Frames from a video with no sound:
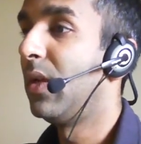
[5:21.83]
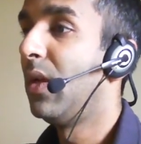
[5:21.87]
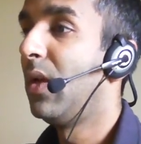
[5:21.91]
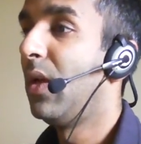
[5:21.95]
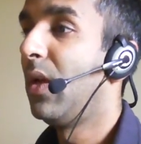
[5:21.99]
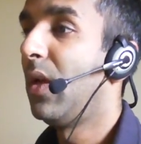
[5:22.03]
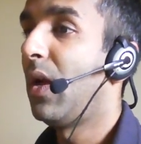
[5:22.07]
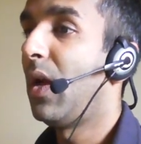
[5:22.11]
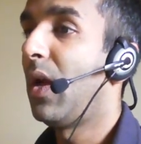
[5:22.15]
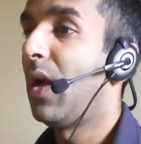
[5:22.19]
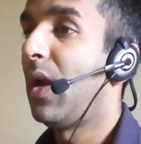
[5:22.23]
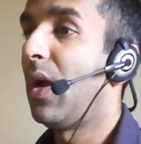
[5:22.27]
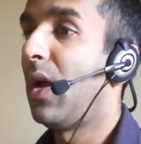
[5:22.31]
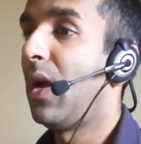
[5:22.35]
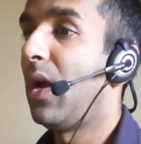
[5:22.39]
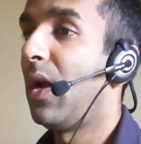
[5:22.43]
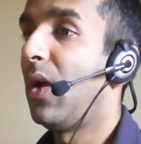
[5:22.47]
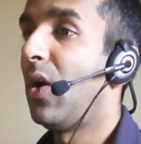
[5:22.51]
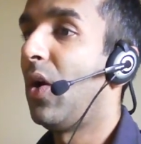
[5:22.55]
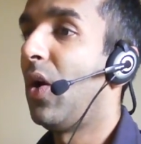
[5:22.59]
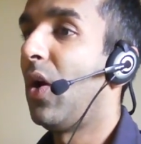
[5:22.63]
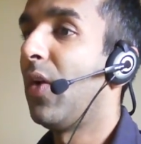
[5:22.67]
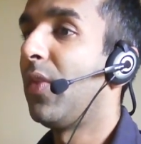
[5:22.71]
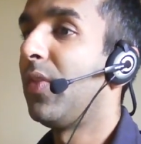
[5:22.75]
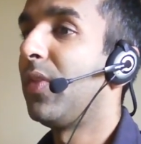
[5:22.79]
Yeah.
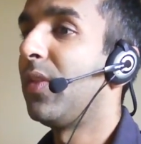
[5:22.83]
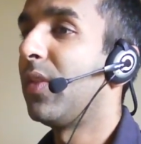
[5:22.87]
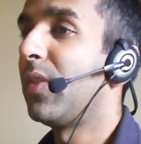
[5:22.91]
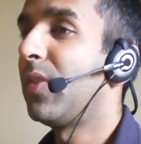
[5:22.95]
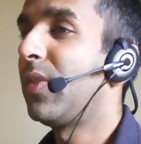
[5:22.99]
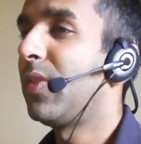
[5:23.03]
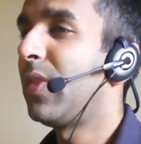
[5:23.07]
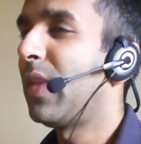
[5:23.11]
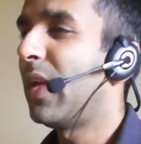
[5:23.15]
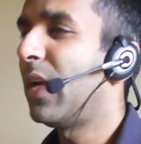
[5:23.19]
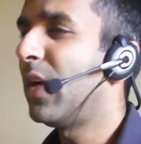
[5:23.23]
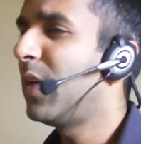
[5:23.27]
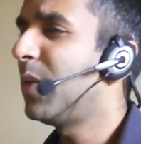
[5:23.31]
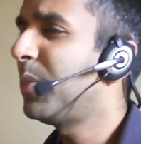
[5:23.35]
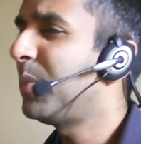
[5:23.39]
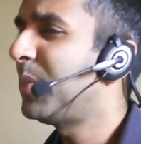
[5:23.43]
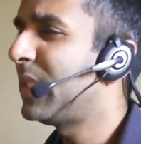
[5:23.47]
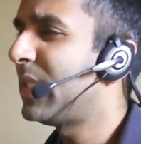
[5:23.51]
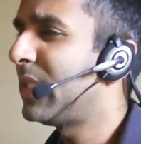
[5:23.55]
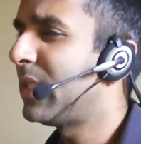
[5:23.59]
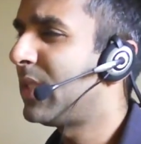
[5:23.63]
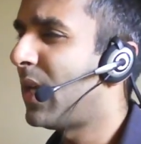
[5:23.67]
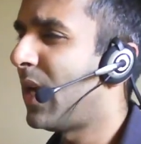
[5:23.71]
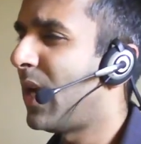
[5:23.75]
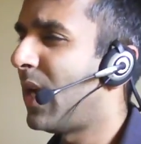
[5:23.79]
Uh, on the therapy
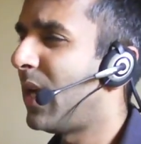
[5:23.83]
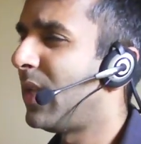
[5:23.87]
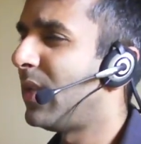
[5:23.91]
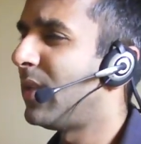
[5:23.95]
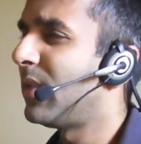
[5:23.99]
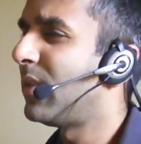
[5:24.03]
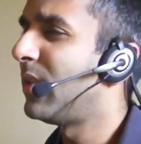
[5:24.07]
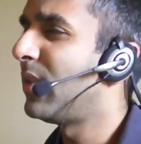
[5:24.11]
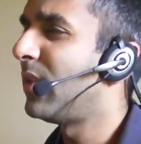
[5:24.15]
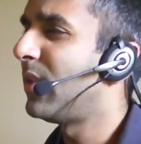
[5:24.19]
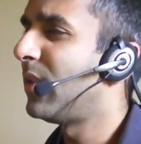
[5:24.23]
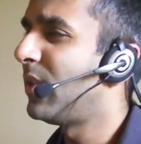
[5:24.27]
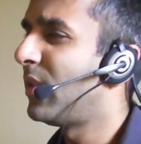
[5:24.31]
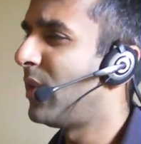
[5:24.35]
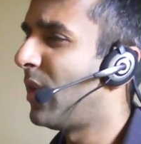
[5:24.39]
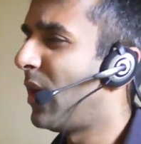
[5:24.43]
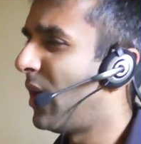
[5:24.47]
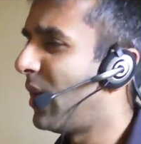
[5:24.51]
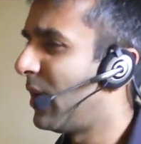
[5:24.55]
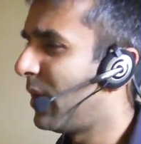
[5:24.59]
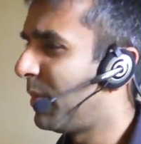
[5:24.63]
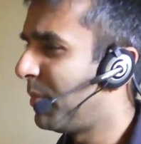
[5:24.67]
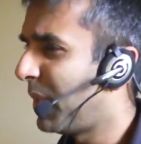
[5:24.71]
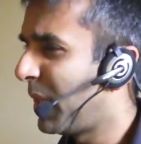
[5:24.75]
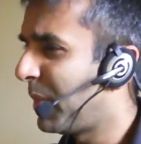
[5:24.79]
side,
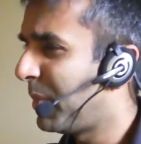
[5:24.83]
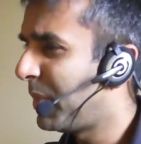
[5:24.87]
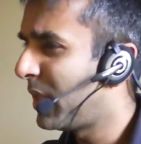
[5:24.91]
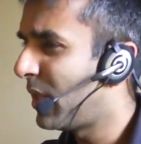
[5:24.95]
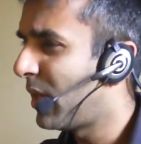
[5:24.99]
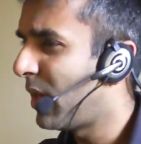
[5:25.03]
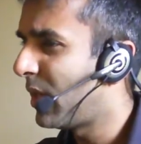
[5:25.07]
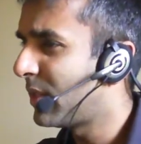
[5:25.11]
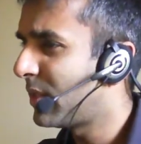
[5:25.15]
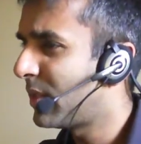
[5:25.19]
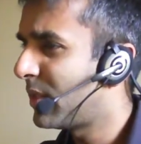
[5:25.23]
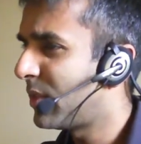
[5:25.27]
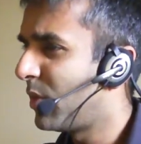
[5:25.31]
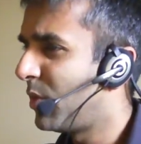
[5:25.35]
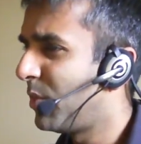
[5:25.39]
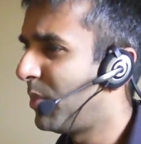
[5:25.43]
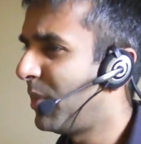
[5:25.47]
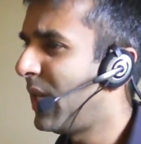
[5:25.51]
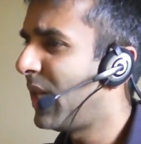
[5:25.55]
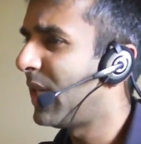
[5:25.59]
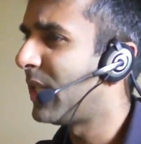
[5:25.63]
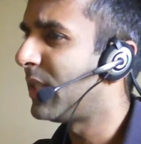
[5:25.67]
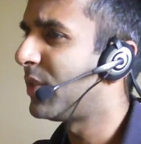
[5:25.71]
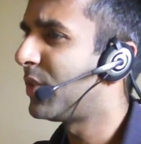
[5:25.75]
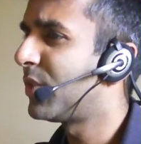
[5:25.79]
not maybe not so
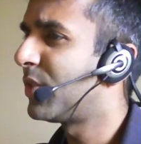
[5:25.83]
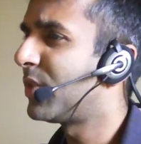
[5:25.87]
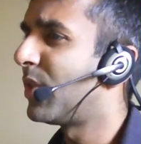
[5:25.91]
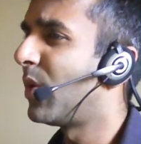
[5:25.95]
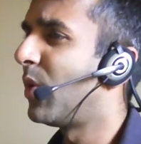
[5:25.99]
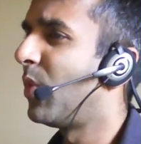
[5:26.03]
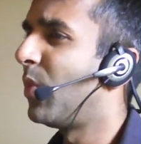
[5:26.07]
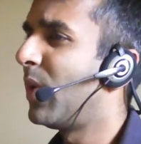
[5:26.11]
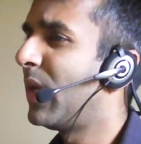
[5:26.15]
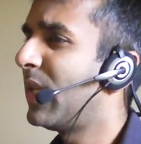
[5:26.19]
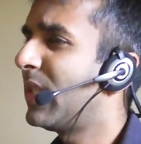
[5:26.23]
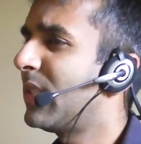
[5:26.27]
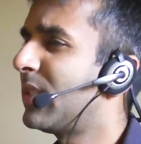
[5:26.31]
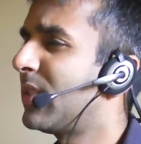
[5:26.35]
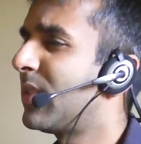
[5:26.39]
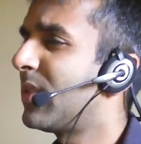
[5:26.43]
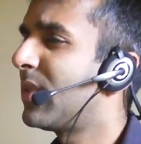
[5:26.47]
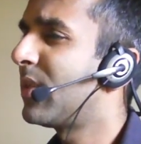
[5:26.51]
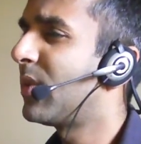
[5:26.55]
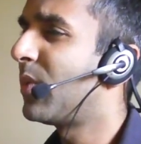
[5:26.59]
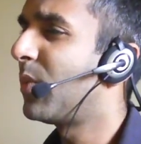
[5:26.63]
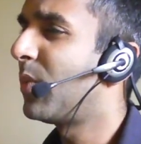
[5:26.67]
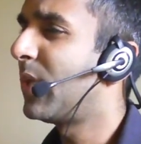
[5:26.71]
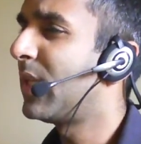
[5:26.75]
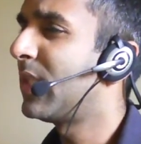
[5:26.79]
much. So what is
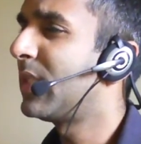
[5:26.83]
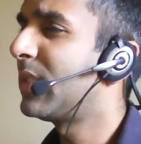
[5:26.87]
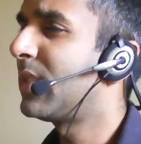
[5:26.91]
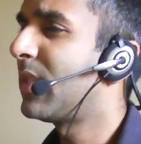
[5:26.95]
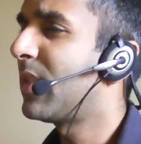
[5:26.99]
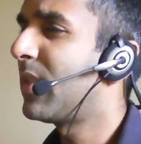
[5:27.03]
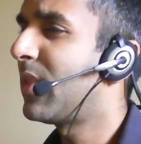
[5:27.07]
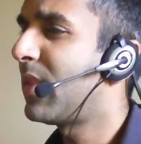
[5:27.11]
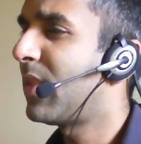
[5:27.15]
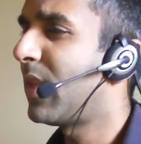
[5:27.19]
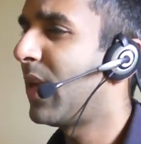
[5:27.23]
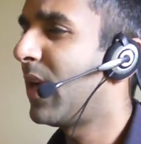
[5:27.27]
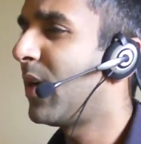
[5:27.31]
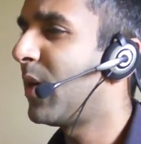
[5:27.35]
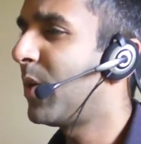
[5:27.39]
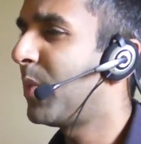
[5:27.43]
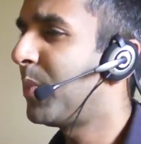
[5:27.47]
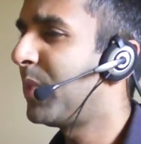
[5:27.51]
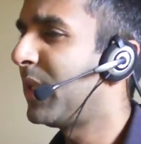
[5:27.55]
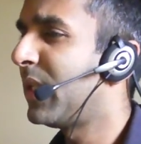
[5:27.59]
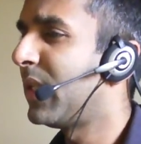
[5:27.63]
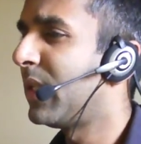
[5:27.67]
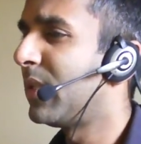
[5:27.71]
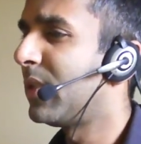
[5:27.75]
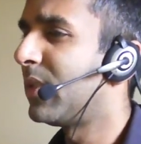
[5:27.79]
the what is the
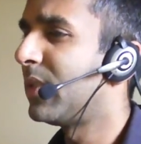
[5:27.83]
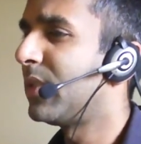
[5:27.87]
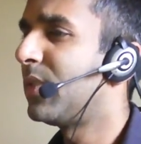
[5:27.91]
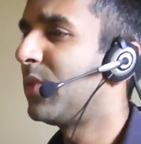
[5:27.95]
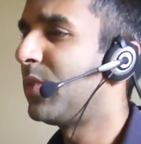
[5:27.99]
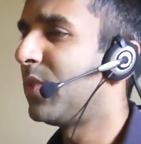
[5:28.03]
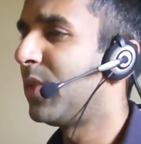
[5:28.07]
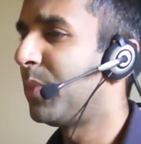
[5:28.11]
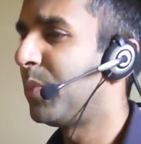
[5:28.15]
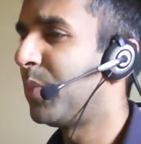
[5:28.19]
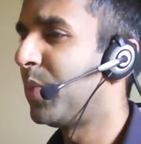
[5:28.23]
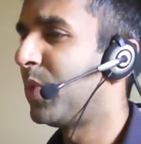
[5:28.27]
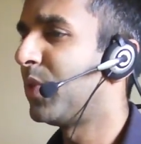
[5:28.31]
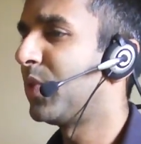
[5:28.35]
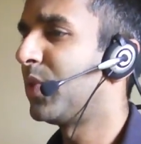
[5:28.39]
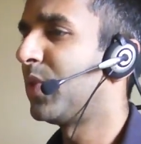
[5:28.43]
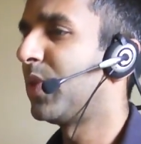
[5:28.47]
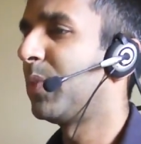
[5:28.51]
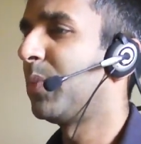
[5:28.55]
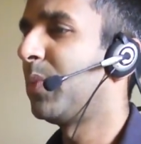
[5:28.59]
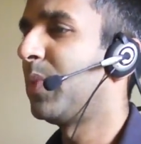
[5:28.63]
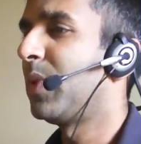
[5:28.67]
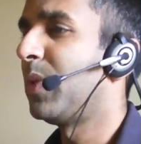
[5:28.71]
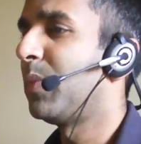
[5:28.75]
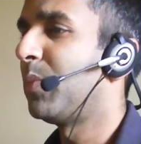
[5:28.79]
therapy industry
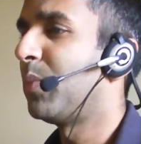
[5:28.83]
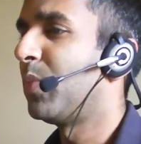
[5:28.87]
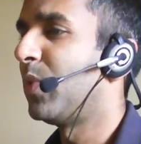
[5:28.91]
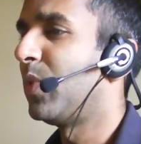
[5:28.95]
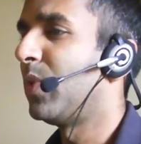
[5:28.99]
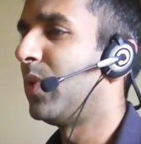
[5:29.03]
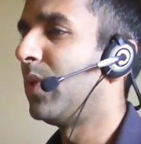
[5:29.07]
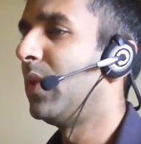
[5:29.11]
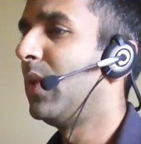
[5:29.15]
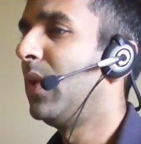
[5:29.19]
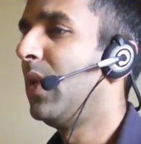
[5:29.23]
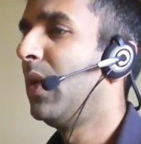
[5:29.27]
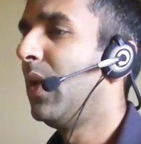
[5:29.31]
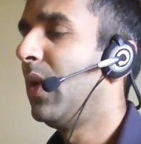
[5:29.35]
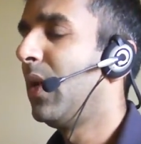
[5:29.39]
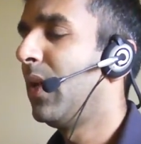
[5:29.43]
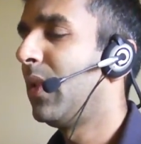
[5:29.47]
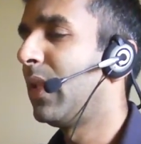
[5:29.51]
pushing people?